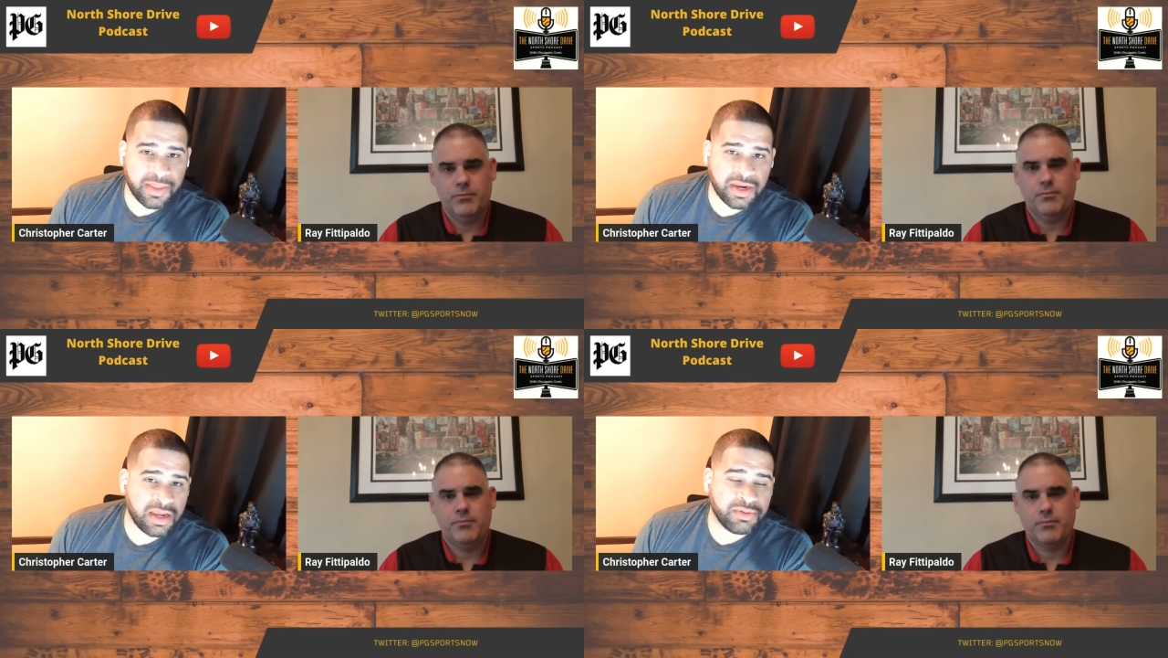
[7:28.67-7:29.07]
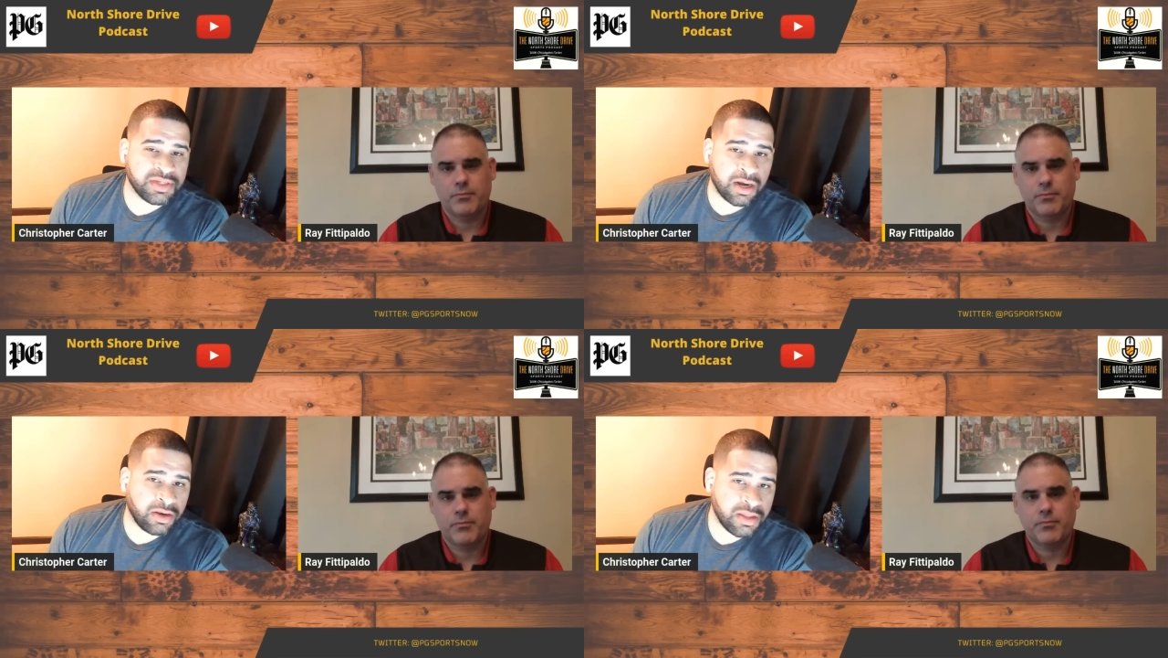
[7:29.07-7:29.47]
Speaker 1: And then he was
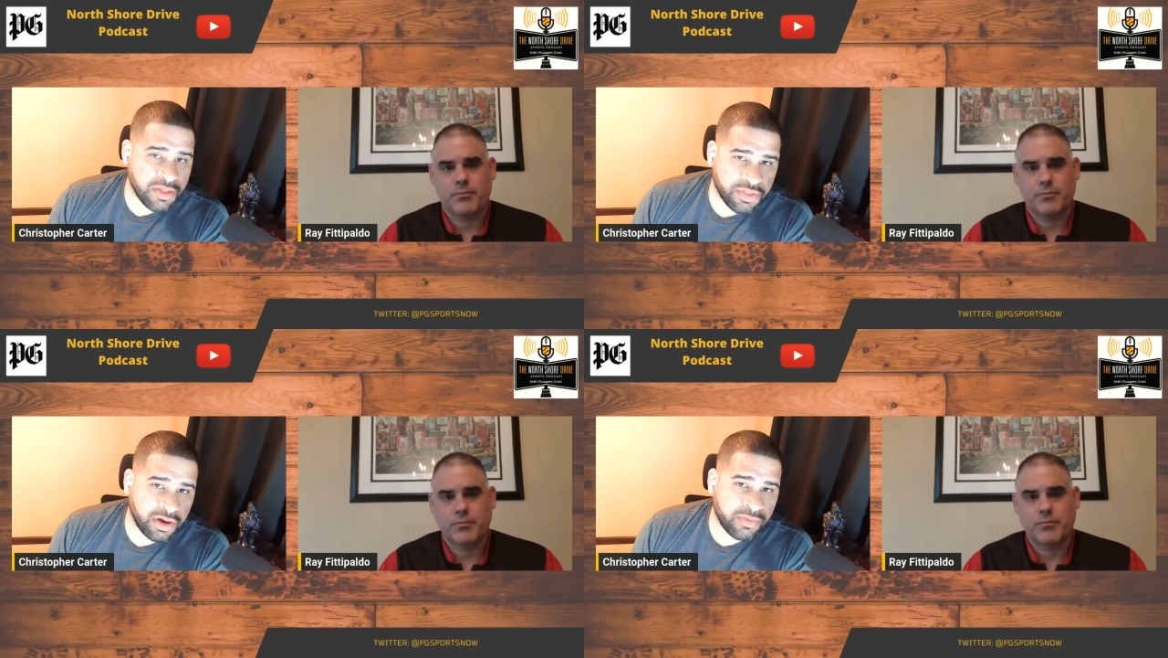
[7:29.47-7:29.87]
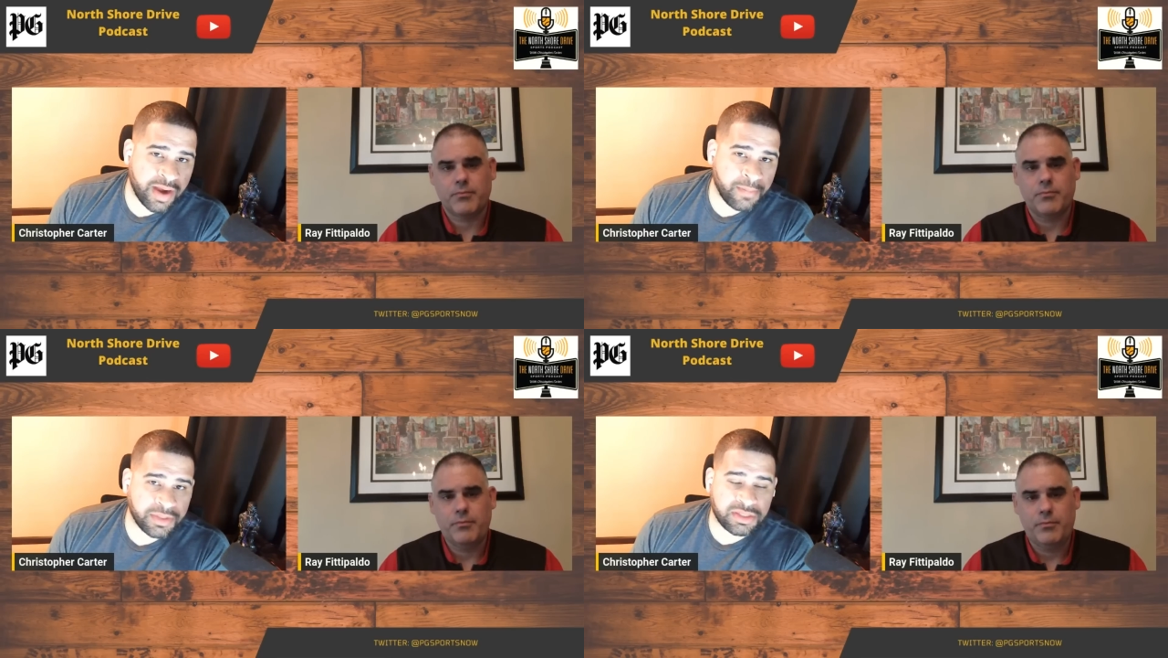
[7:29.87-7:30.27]
not only in the third
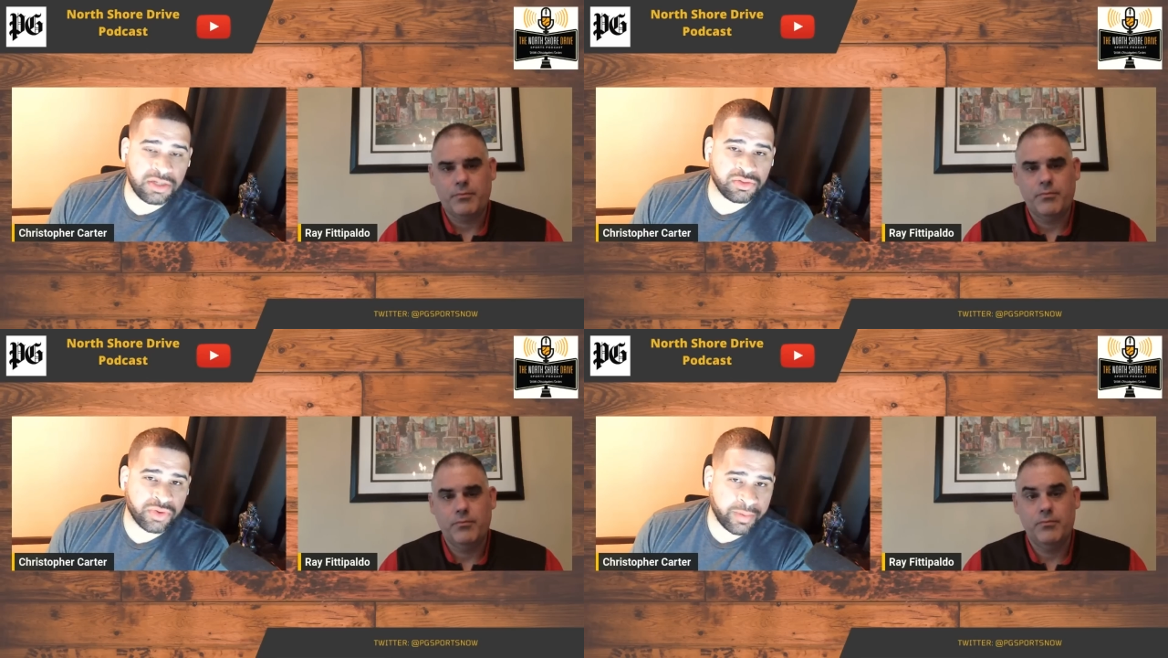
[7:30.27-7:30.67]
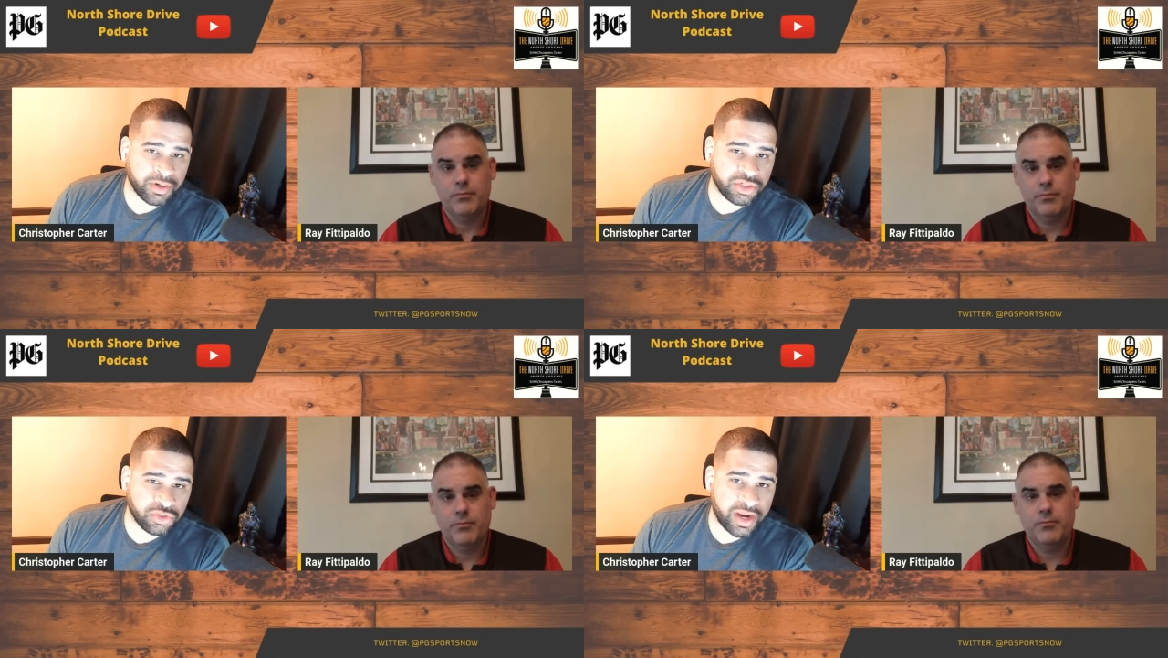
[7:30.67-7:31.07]
round, but the Steelers were able
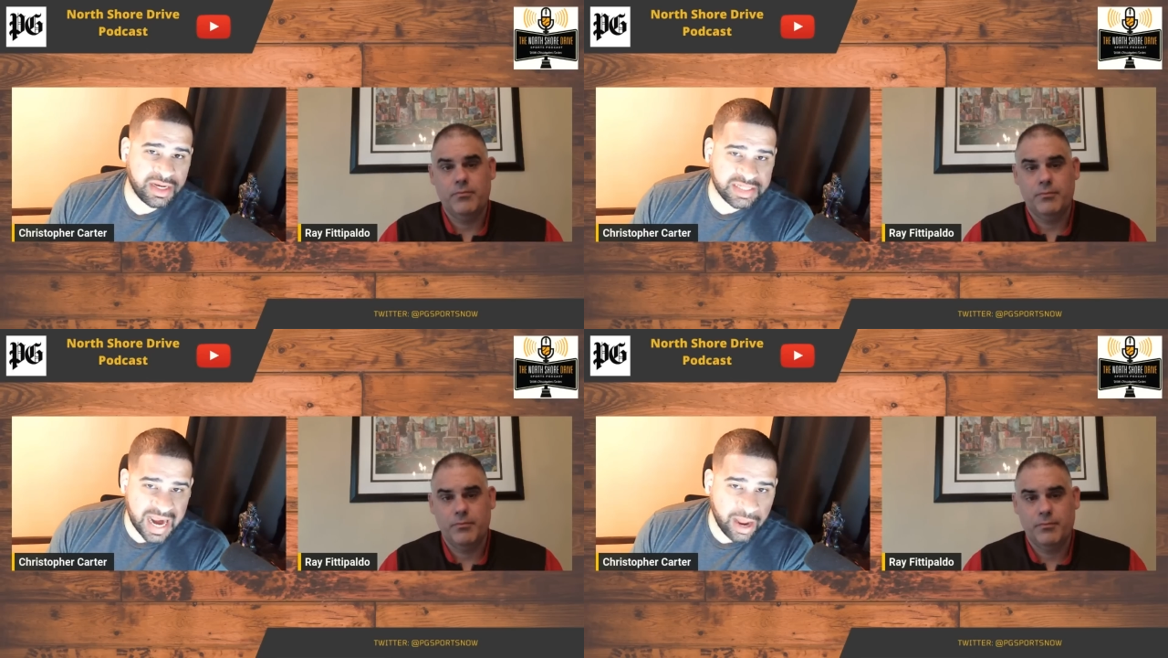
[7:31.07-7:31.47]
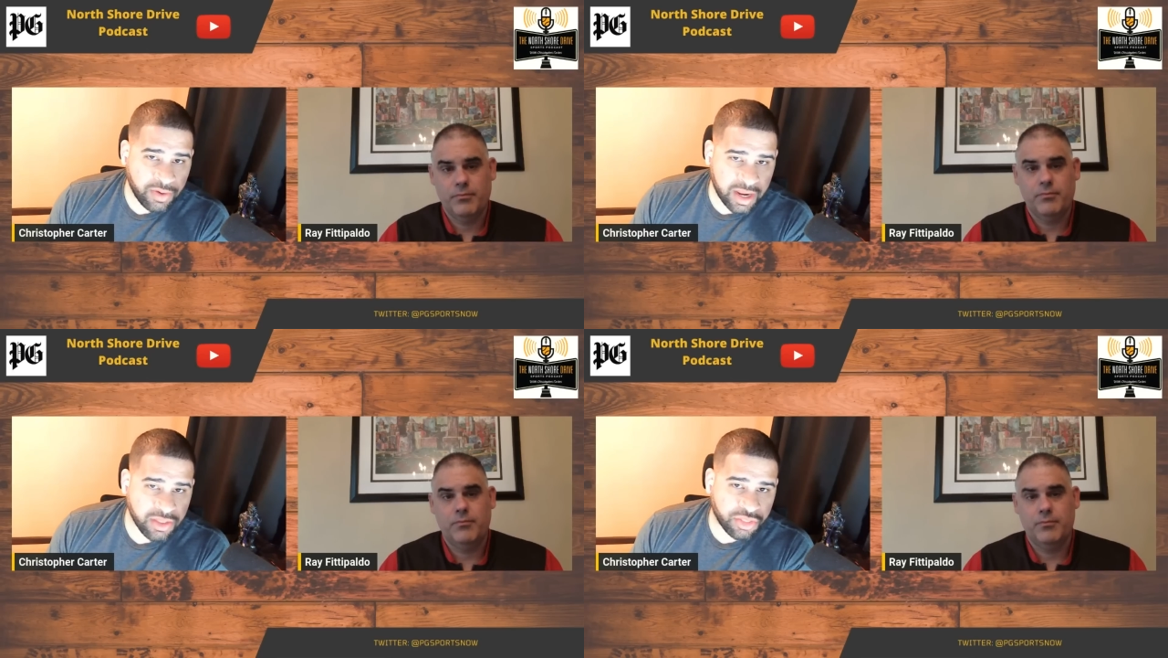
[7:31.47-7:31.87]
to trade
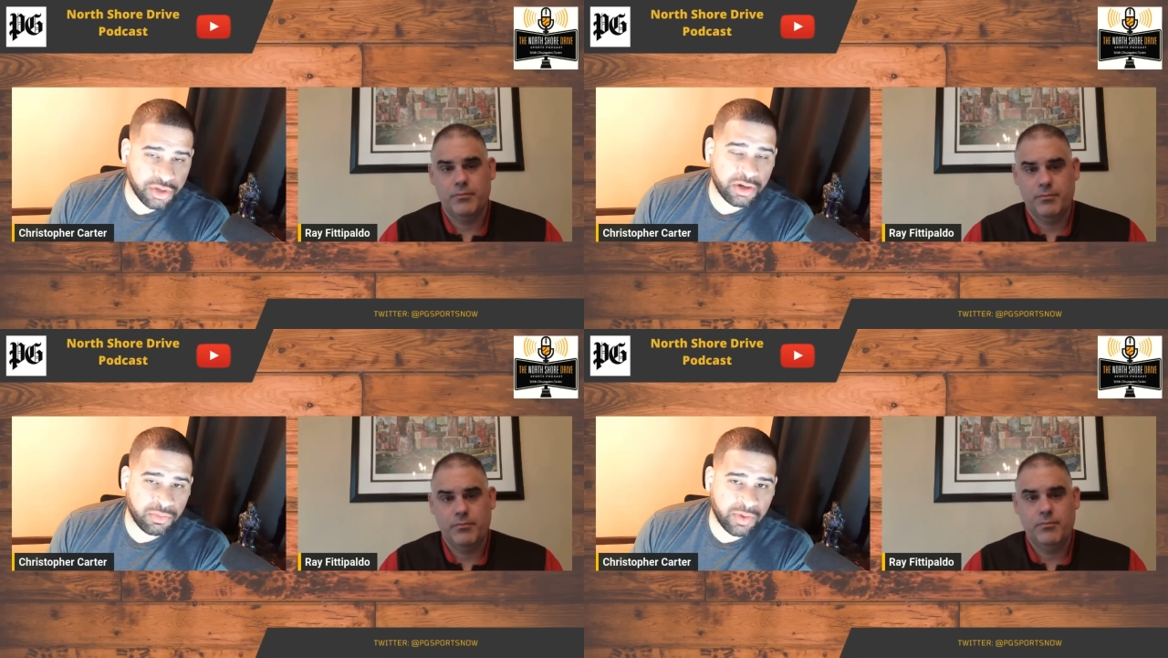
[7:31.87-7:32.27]
down in the third